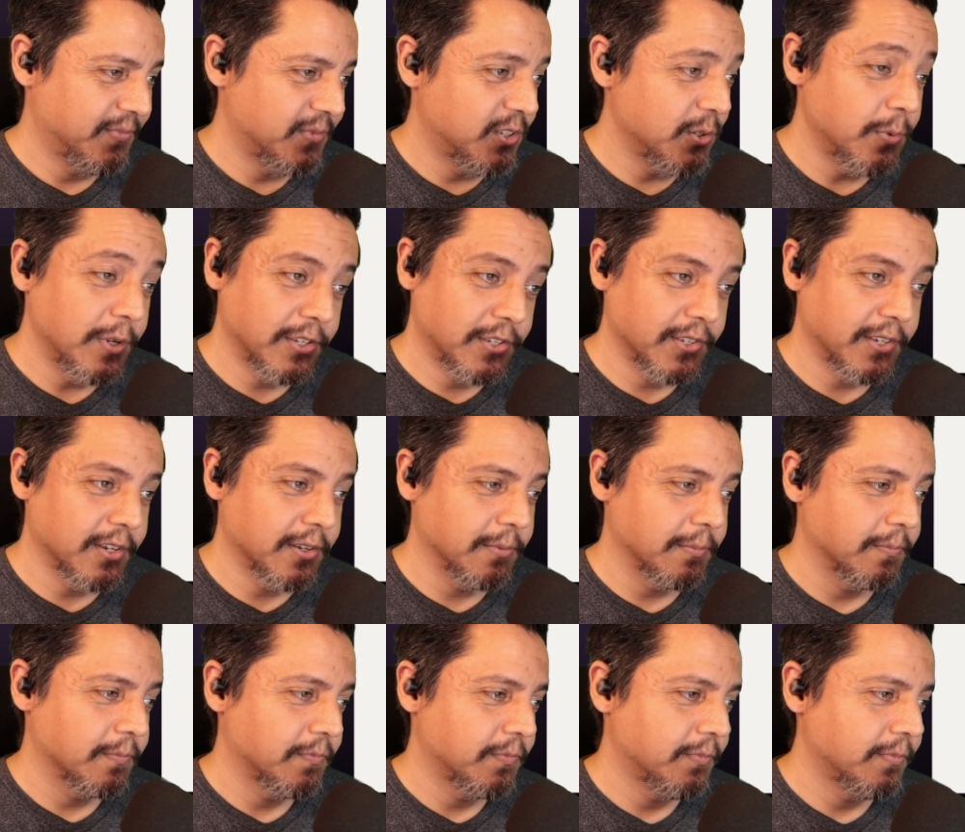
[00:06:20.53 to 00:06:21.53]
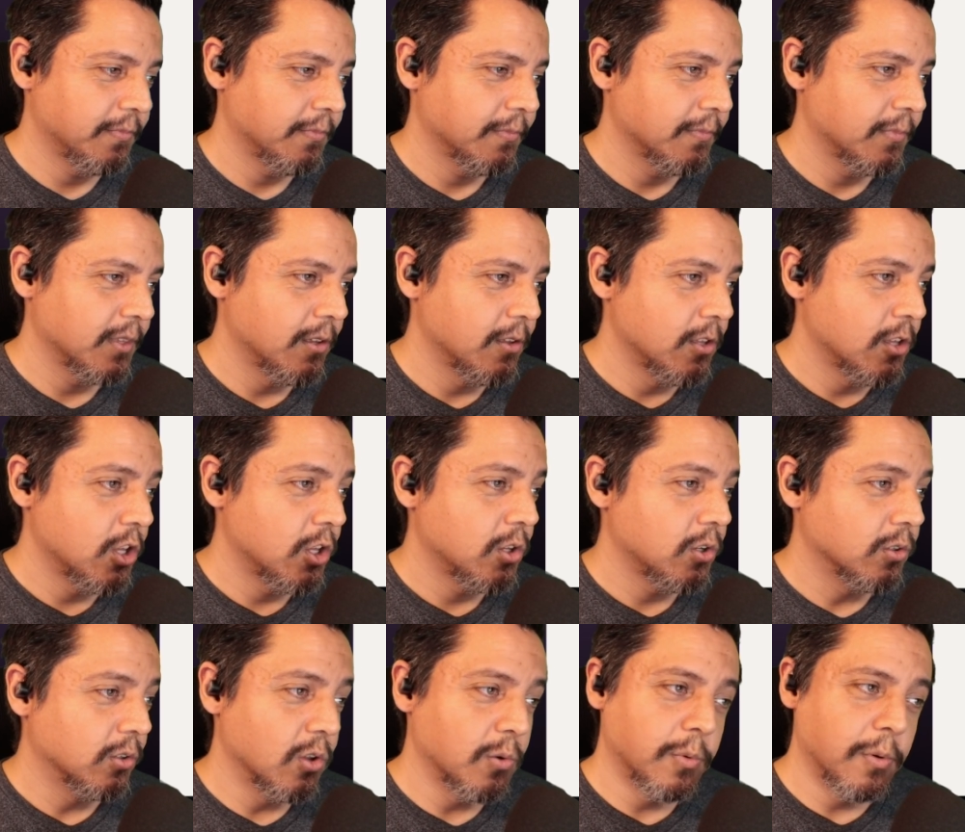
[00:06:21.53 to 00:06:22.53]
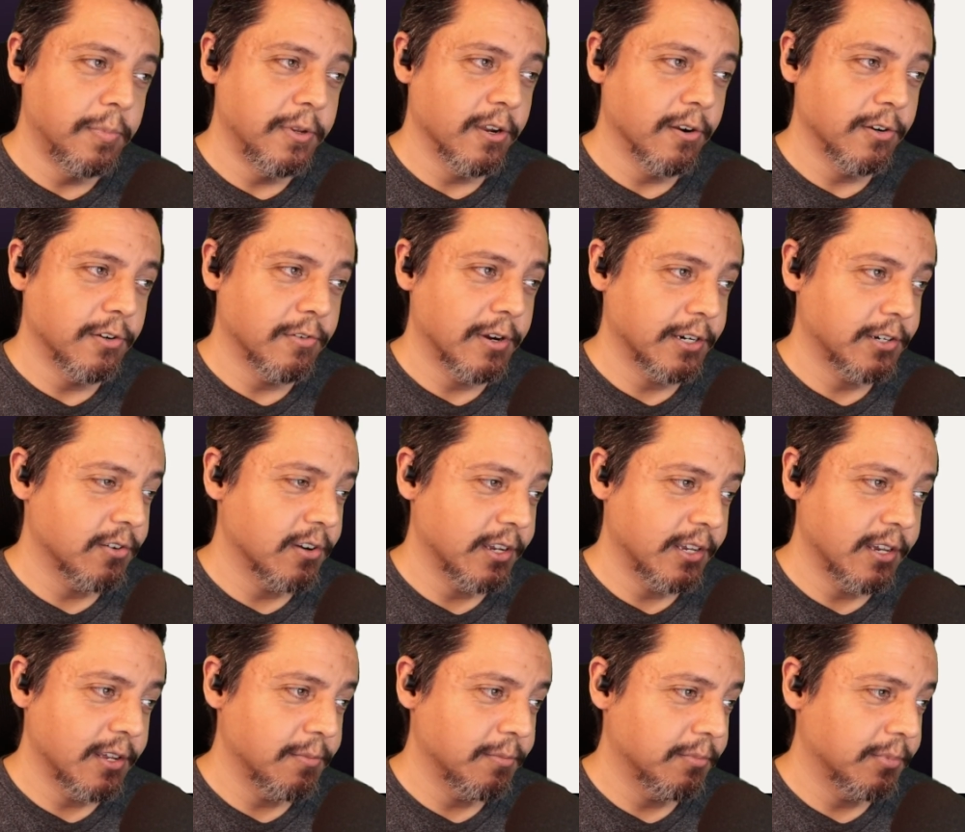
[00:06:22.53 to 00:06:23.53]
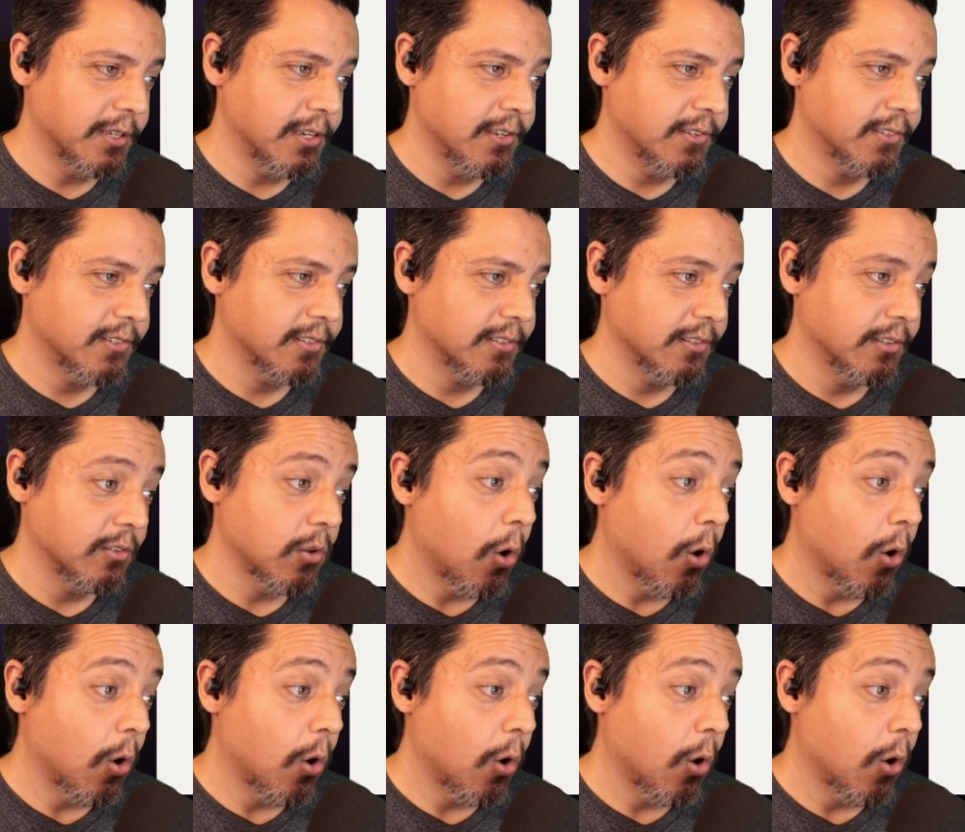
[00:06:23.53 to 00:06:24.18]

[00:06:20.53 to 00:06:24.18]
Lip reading: 2 weeks ago. Global PR director again, please.